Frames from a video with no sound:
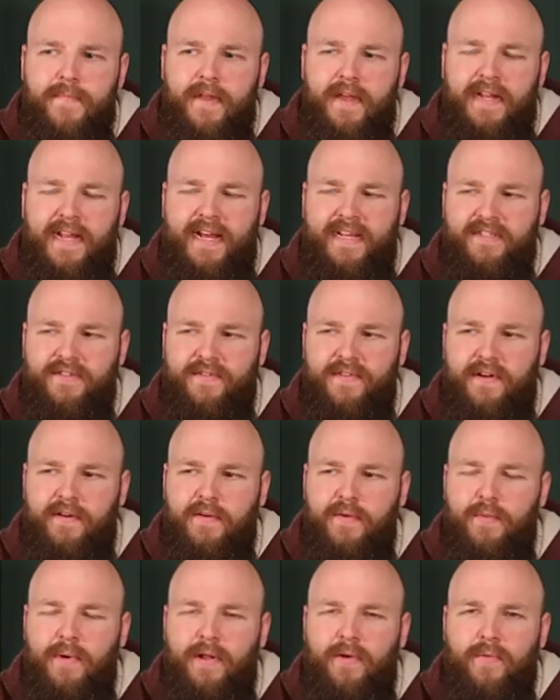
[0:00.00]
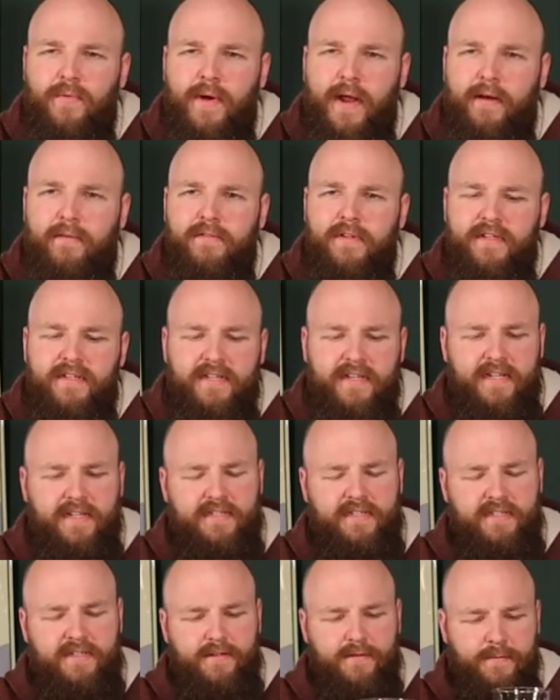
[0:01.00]
it has a very well-rounded
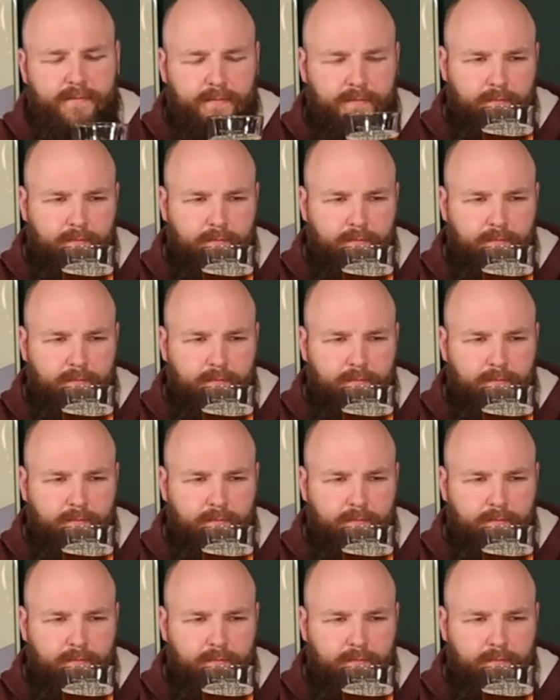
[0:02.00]
taste